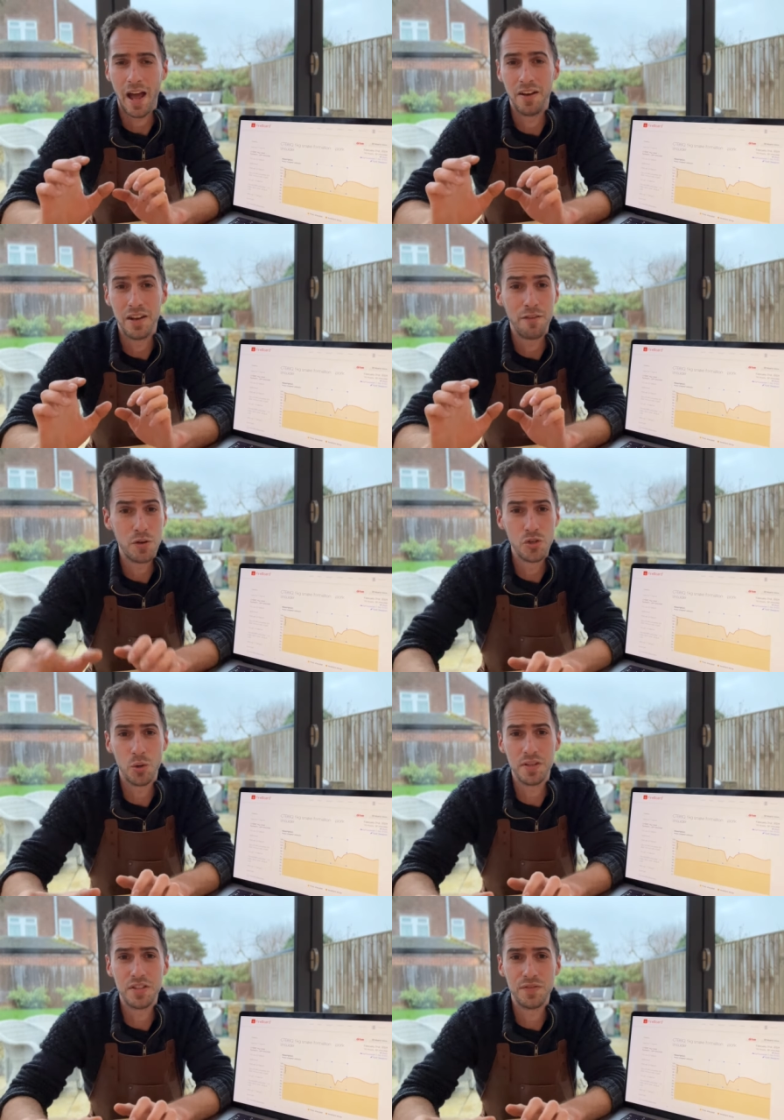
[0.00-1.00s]
And if you
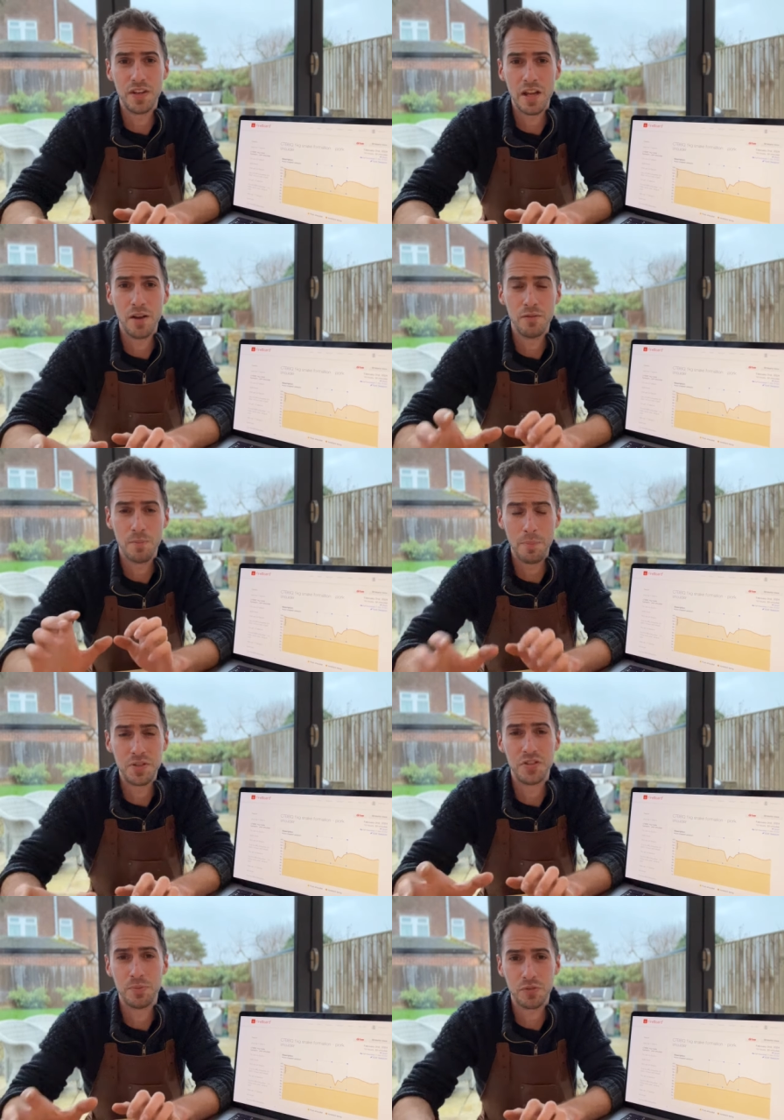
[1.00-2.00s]
enjoyed this video, remember
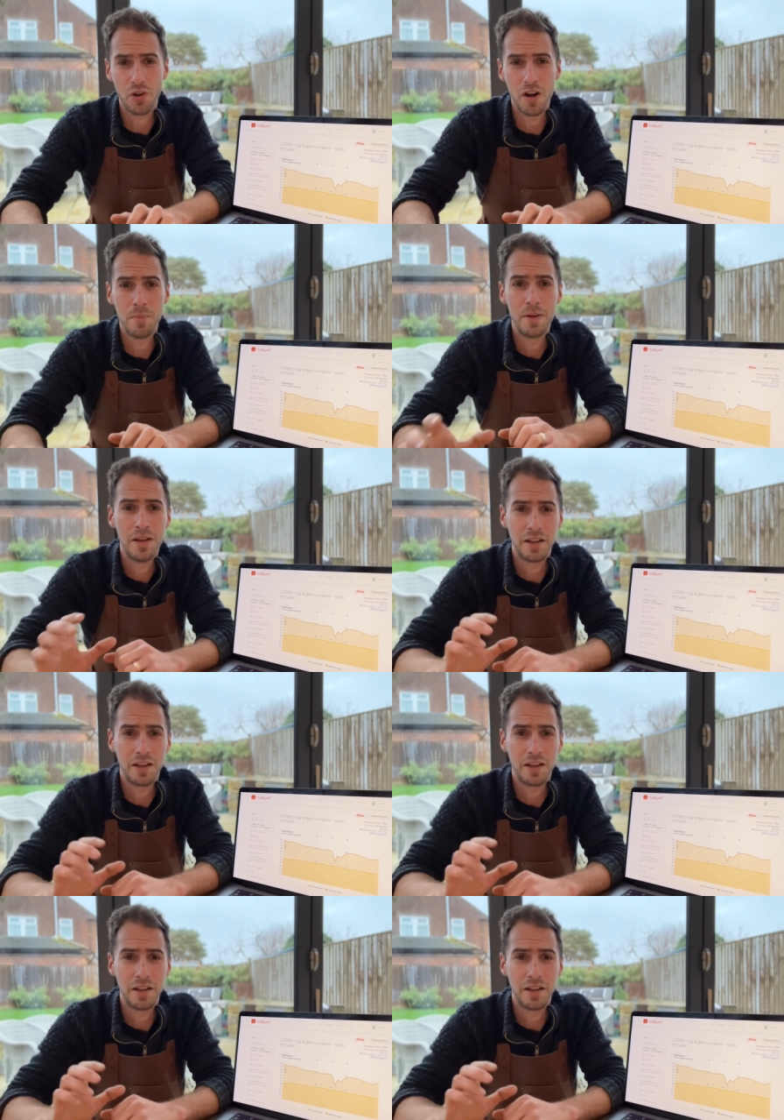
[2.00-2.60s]
to subscribe